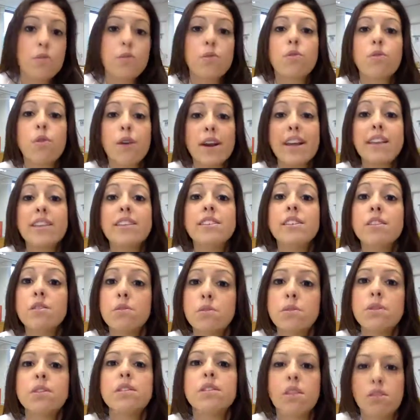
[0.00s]
crazy
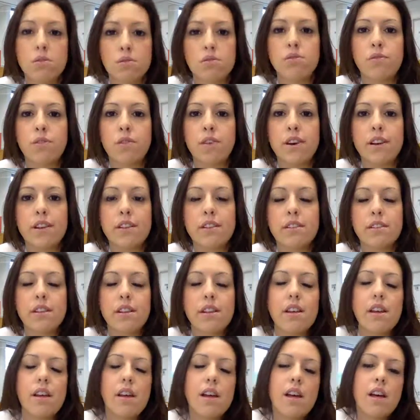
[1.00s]
results for it.
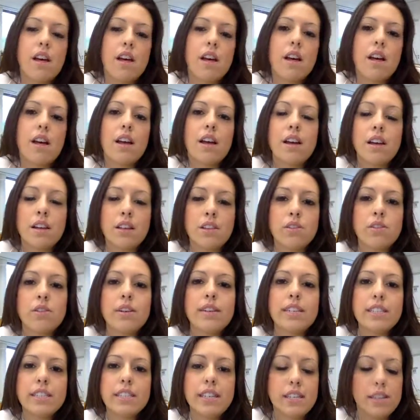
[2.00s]
So
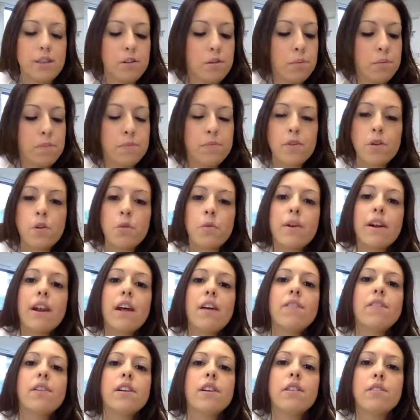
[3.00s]
here's the deal.
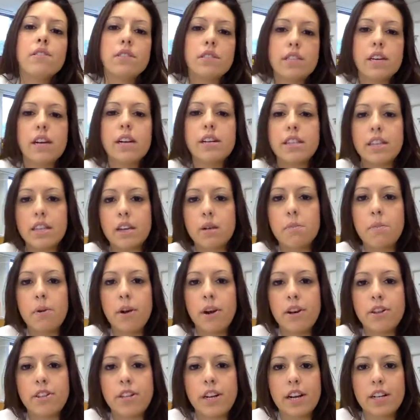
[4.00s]
Whenever you're starting a
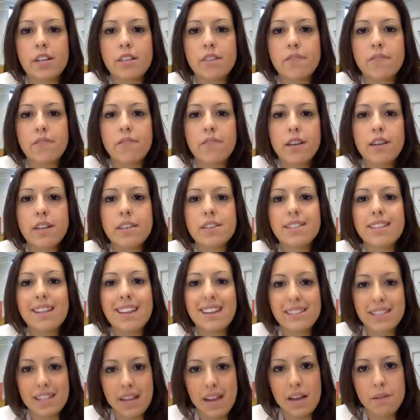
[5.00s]
project, things
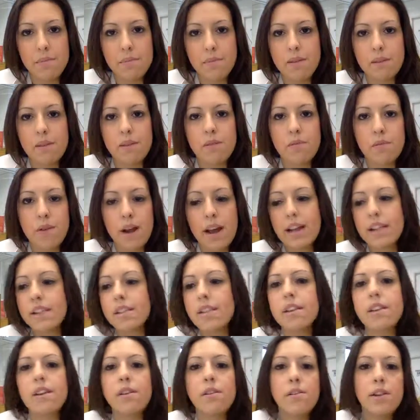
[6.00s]
takes time, right?
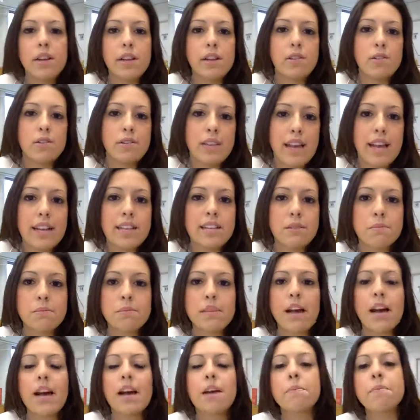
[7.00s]
You need to take some
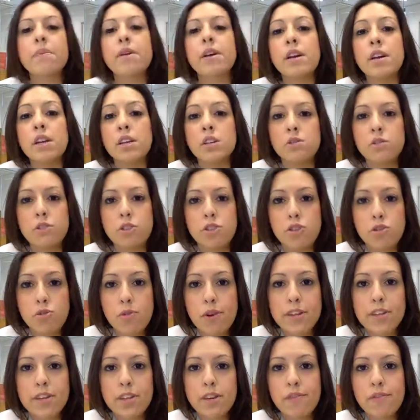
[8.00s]
time to
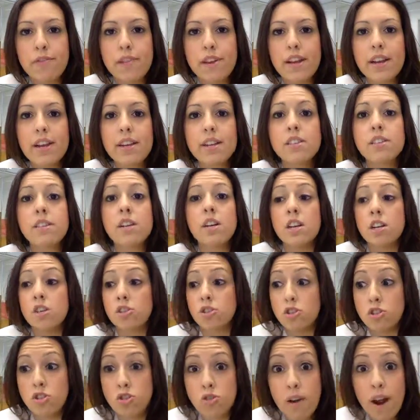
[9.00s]
structure things,
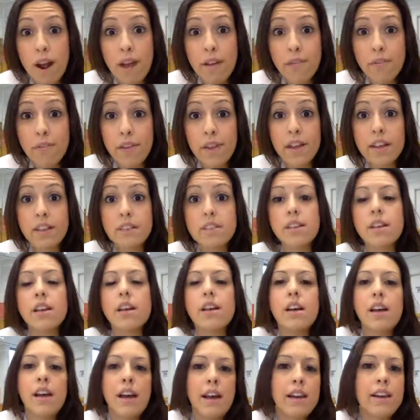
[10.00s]
to try things,
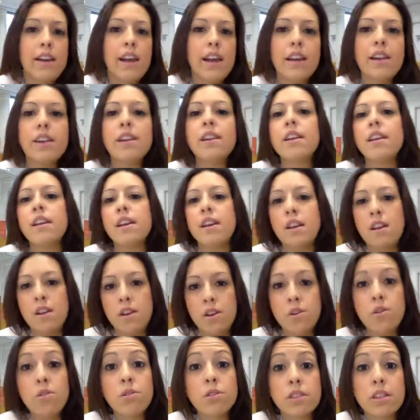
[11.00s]
and then
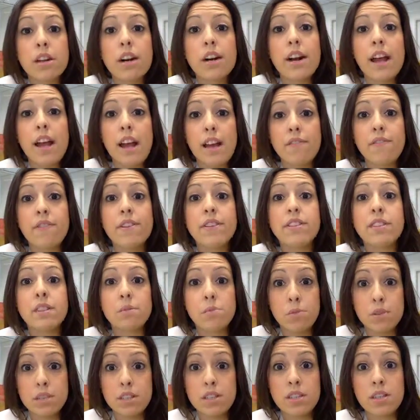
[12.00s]
you start having
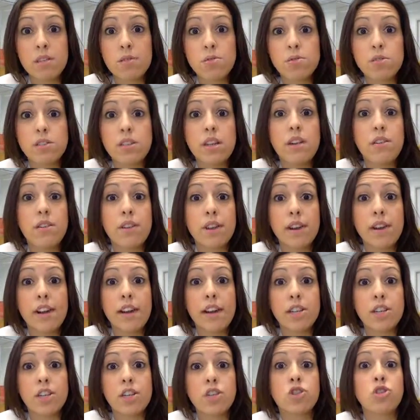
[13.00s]
some results that you can
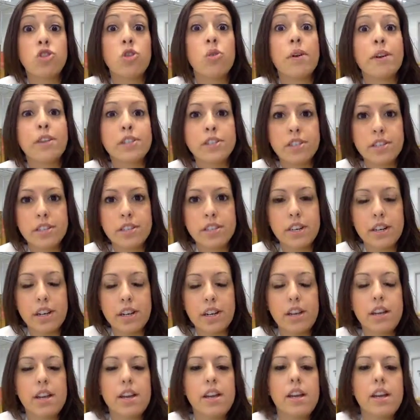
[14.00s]
actually show externally.